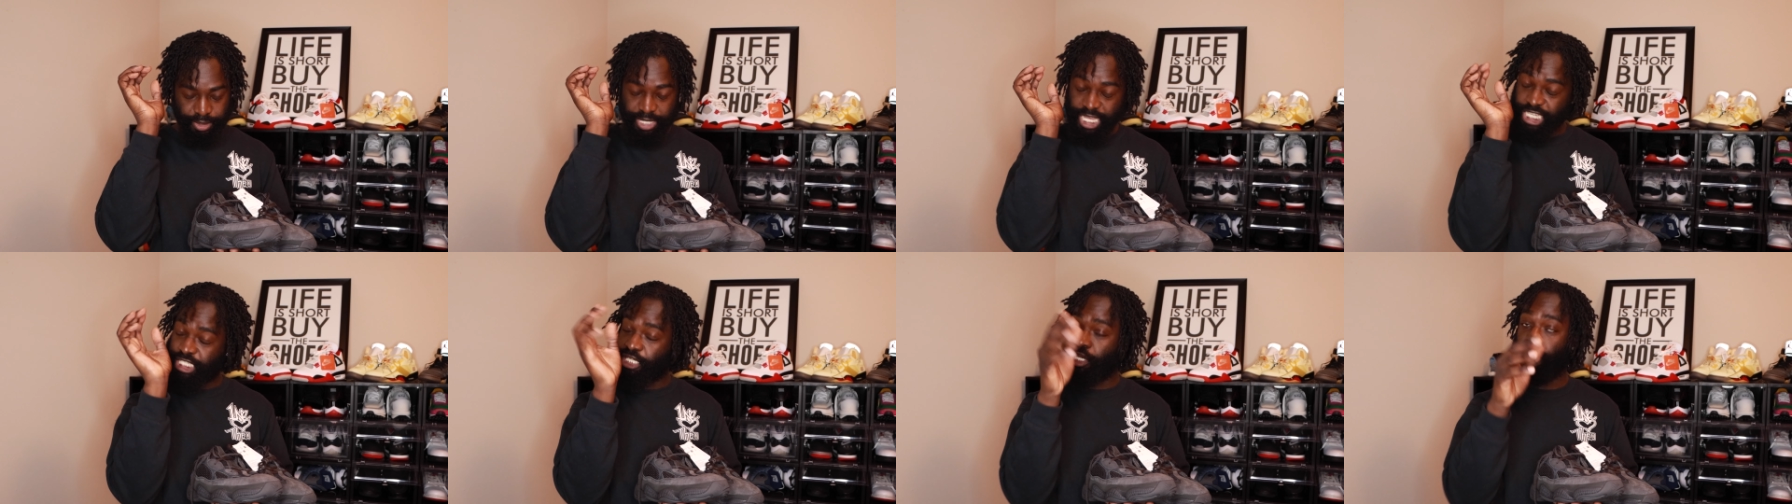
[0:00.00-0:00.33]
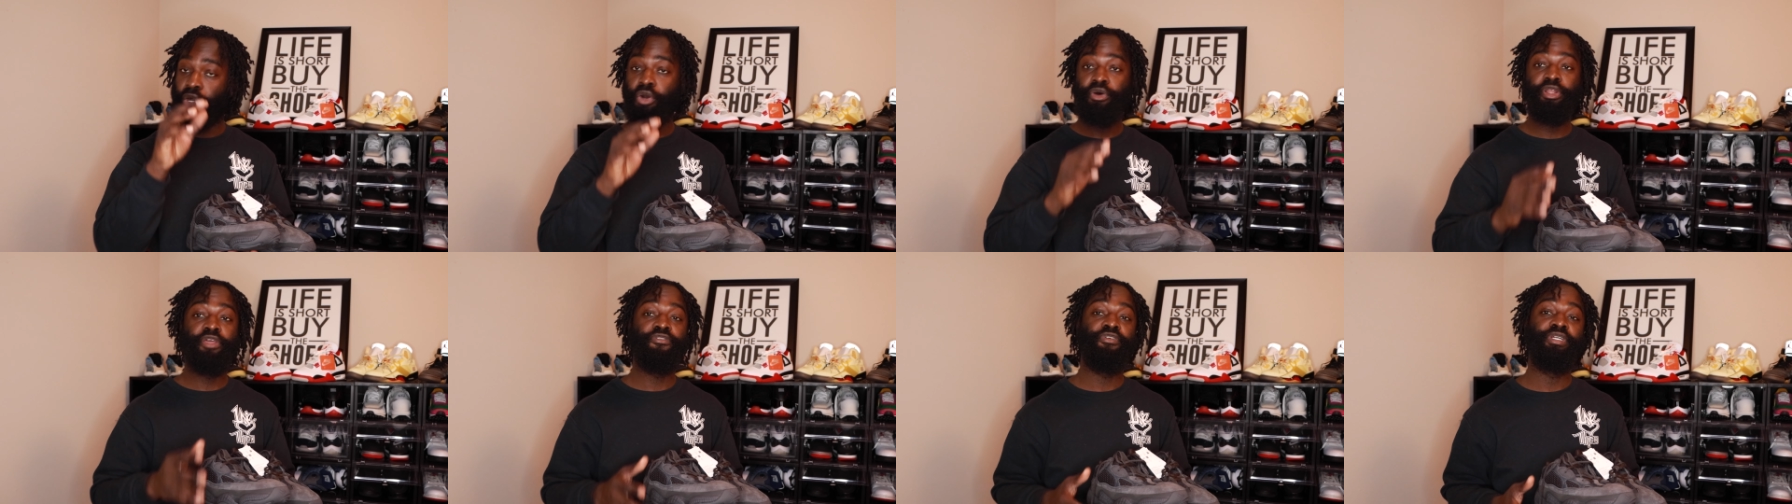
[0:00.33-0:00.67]
that's a
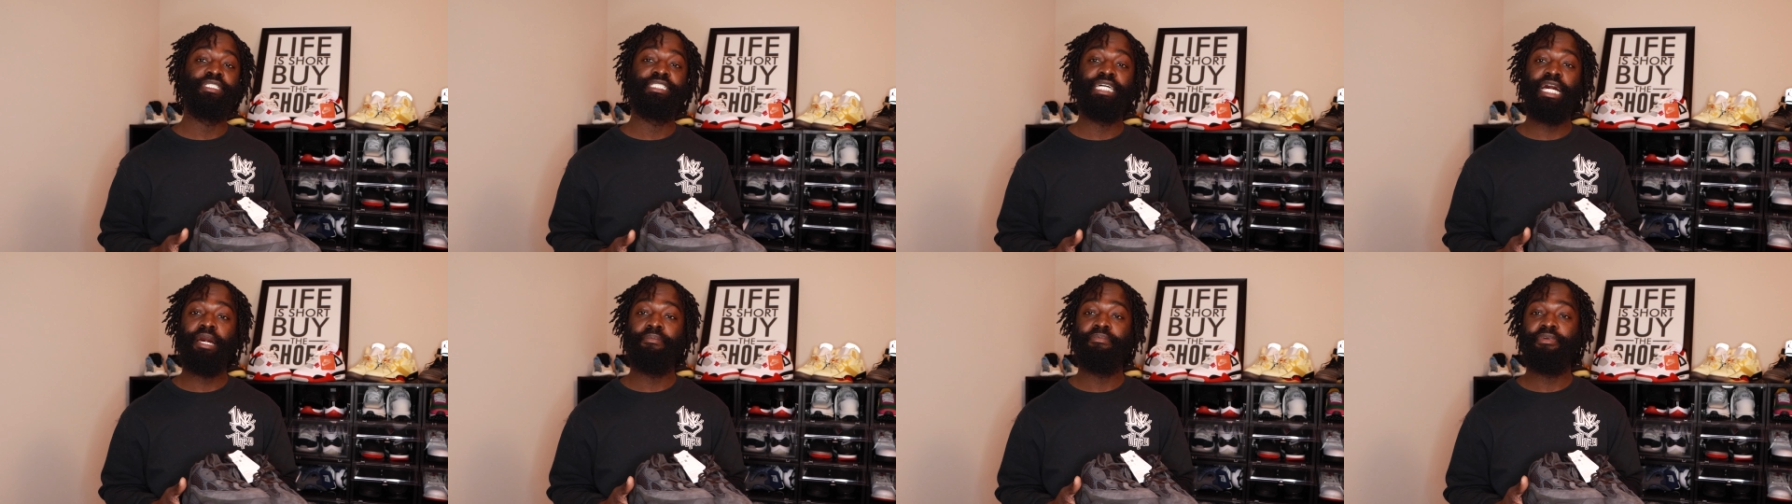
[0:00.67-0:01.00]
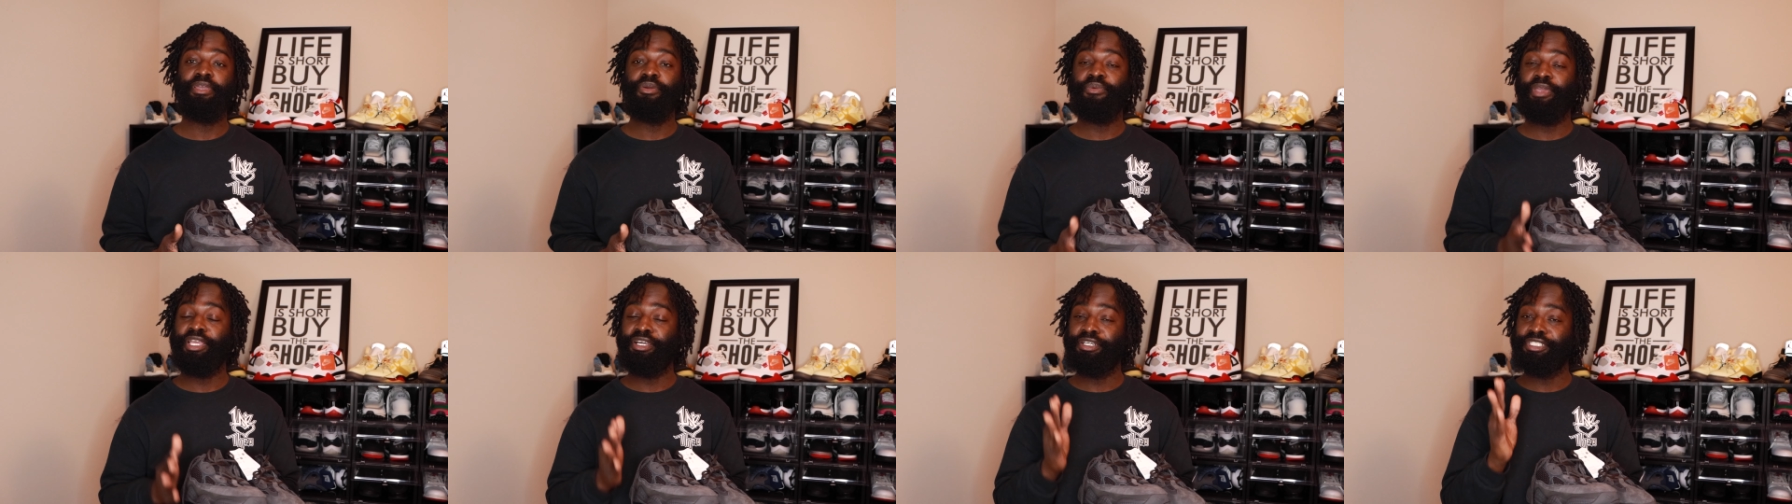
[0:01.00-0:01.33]
whole different
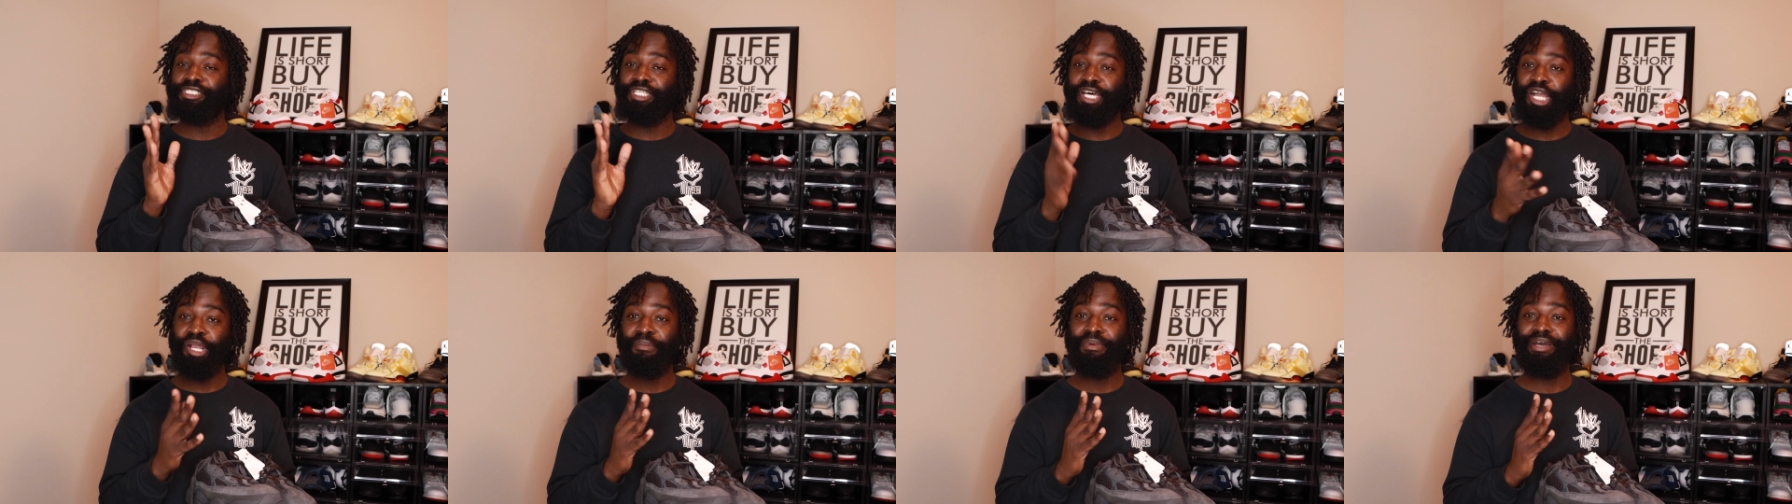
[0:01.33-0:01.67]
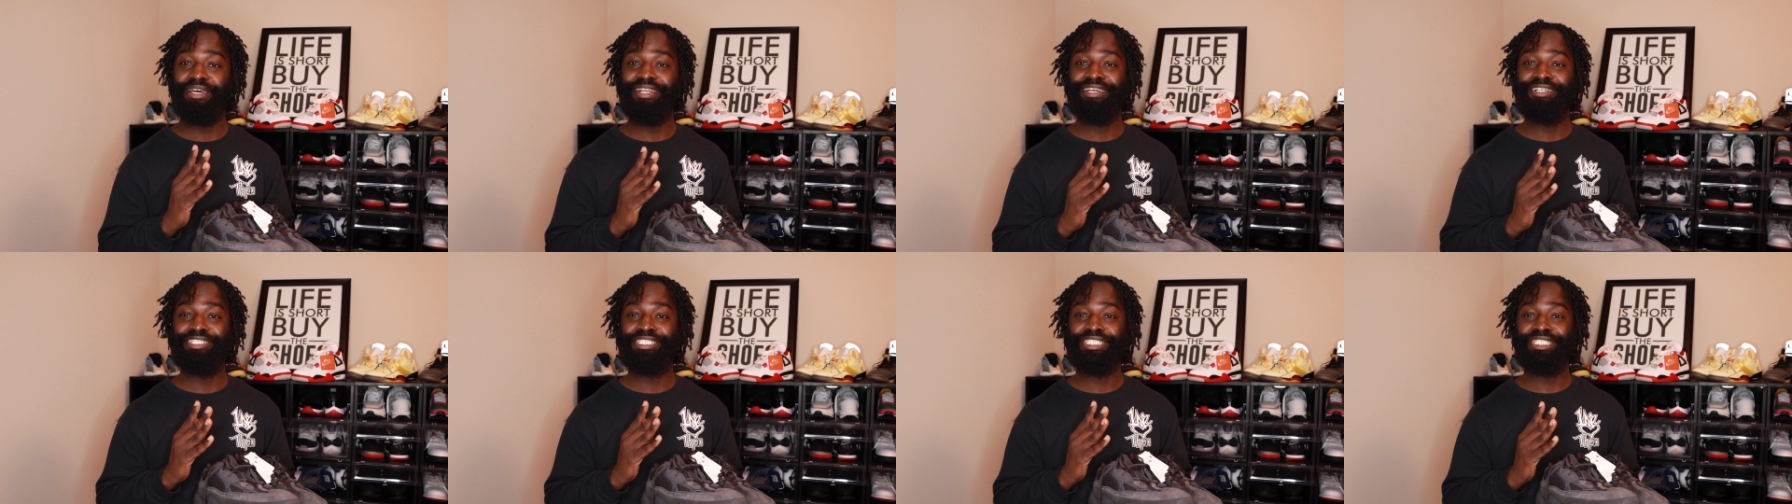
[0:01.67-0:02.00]
topic. We ain't gonna talk
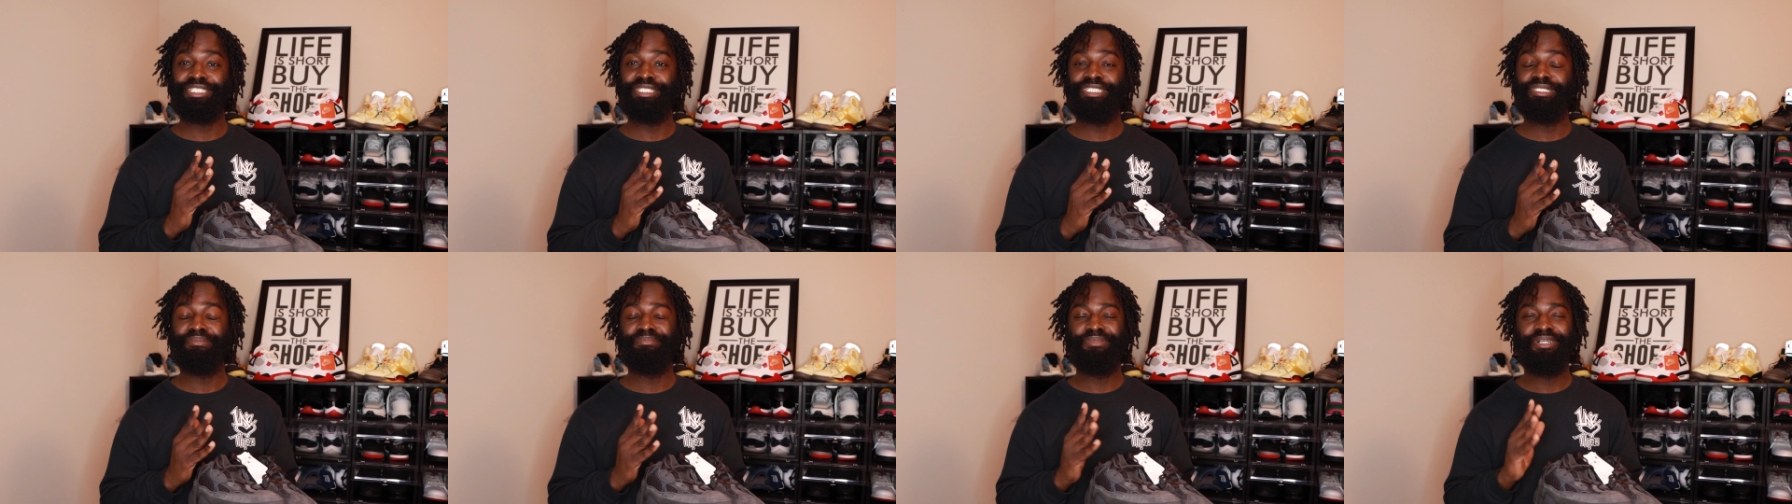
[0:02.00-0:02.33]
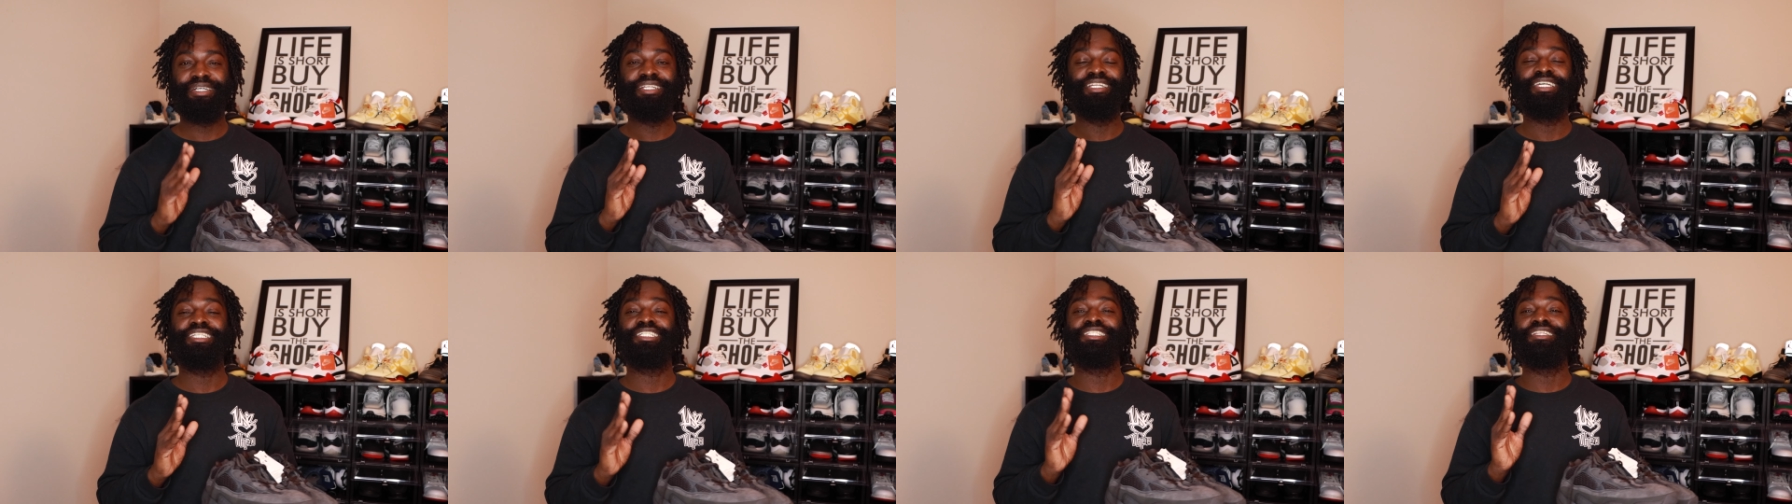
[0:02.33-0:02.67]
about those shoes,
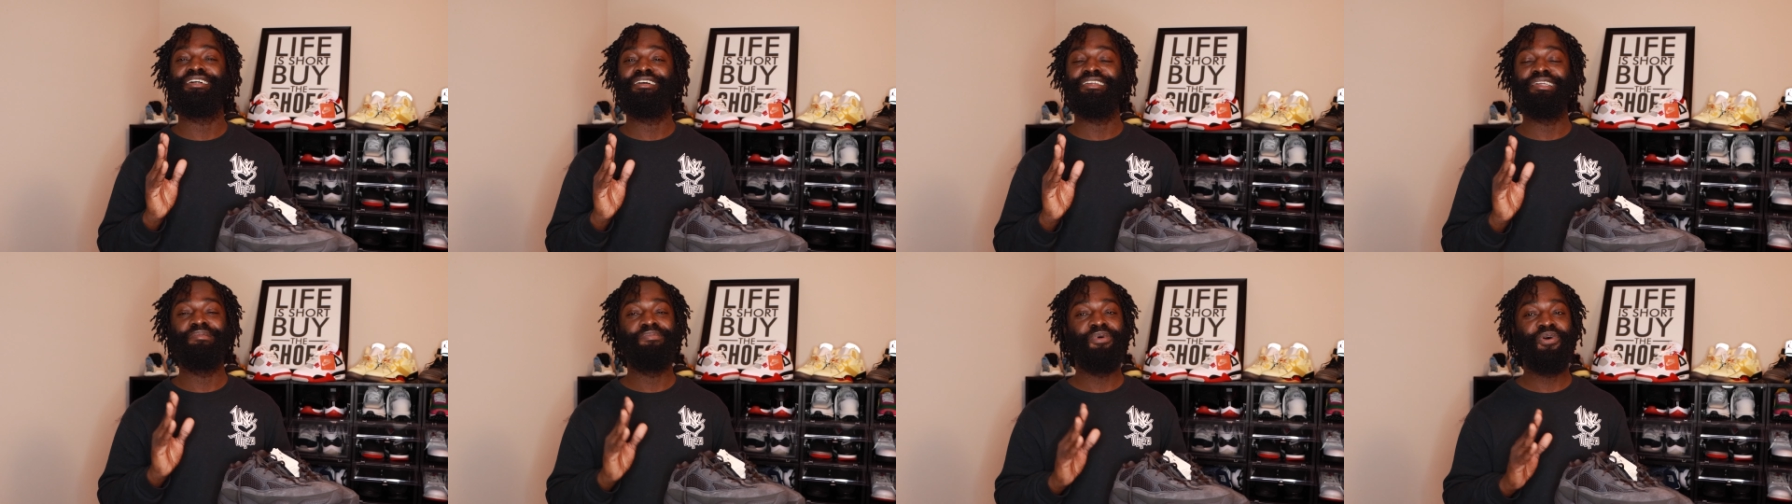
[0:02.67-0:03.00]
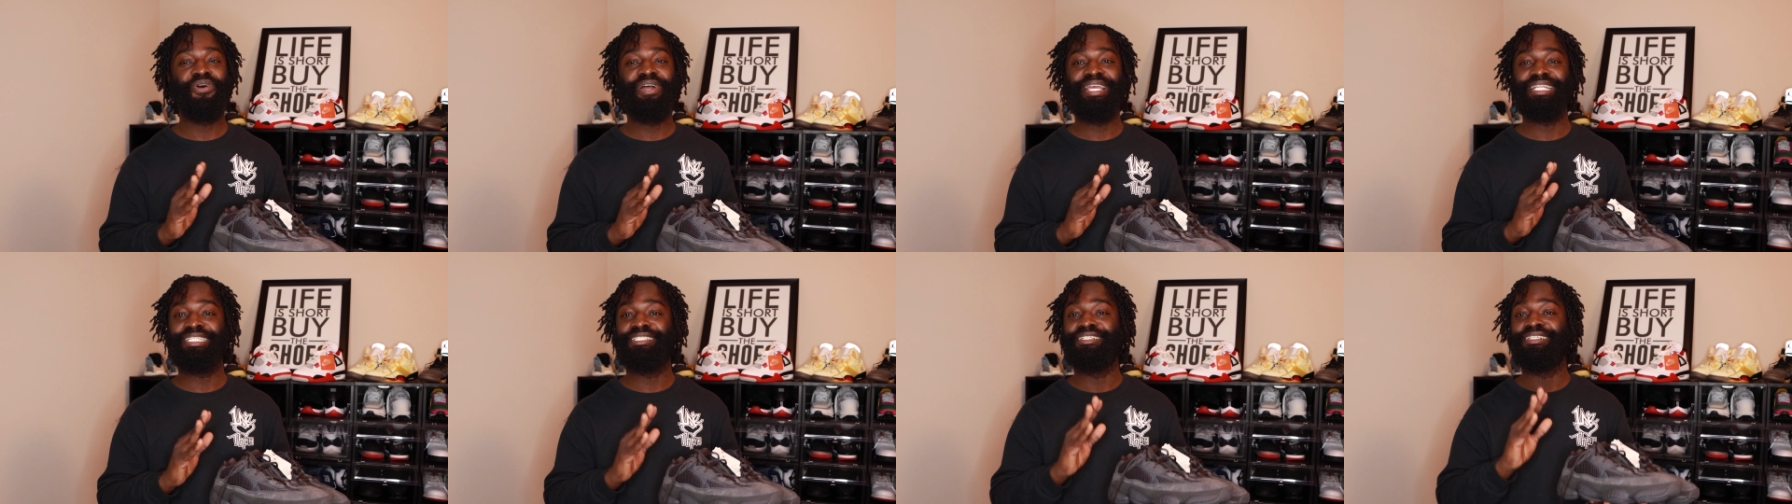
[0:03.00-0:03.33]
but just know your
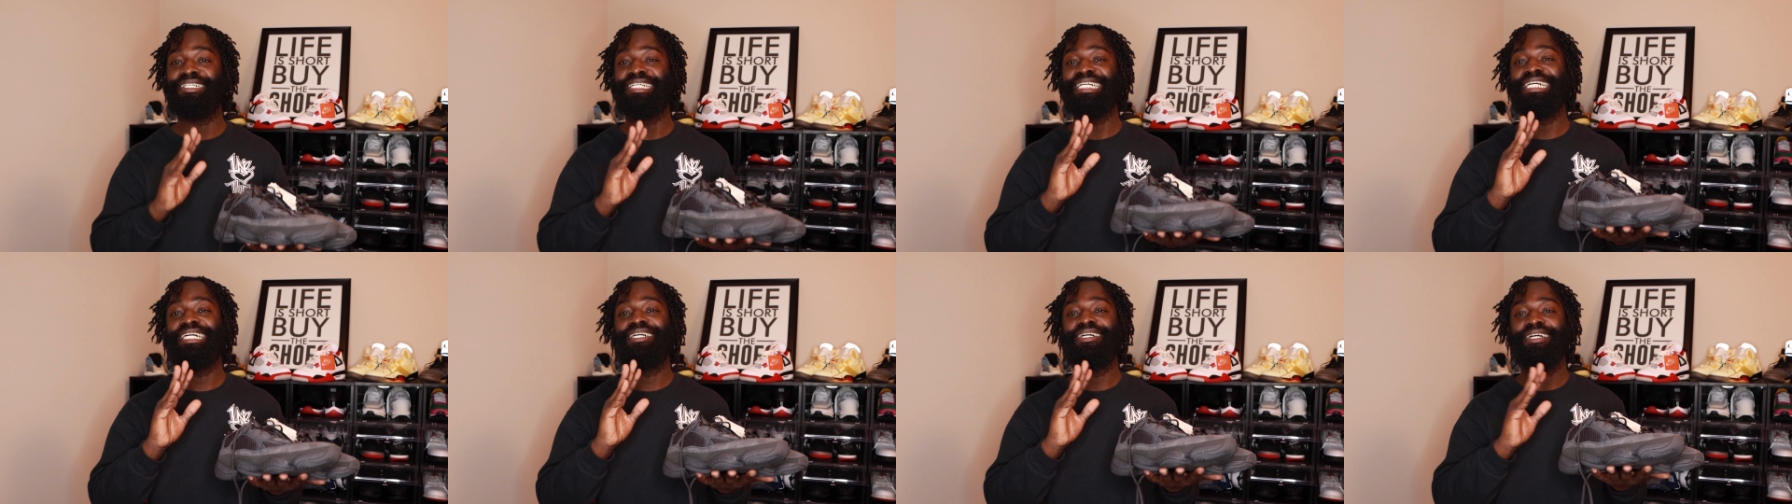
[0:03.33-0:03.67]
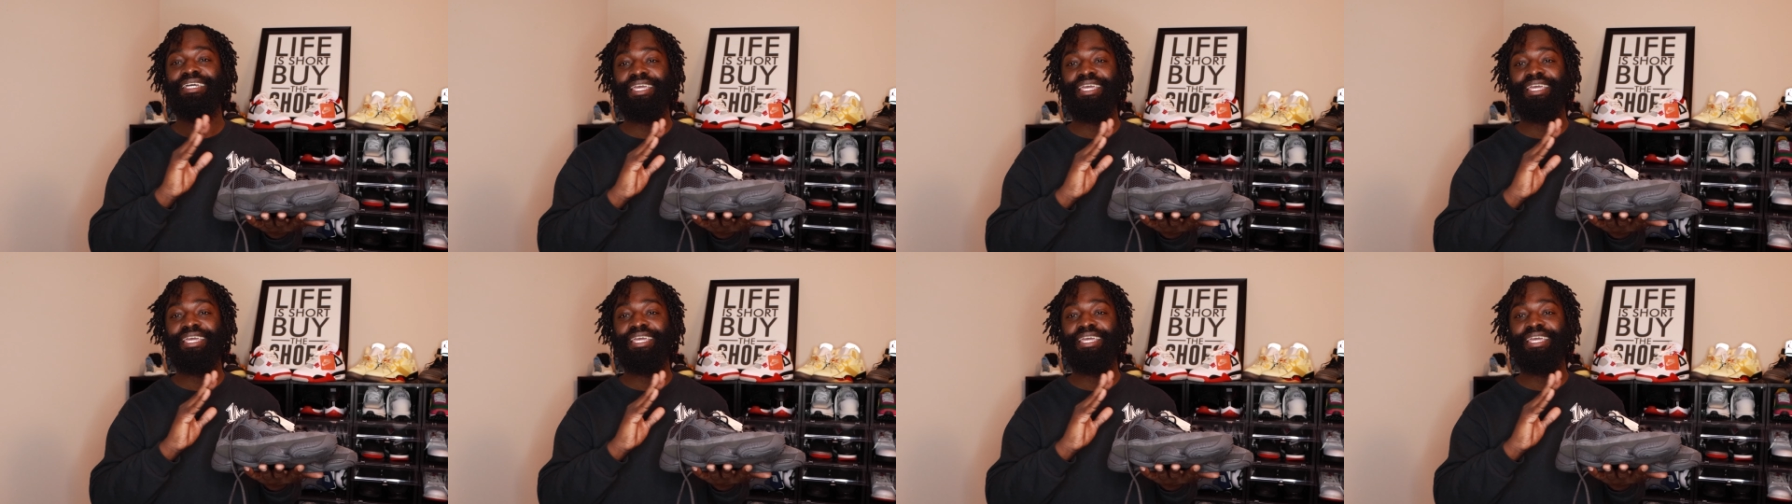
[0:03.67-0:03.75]
boy took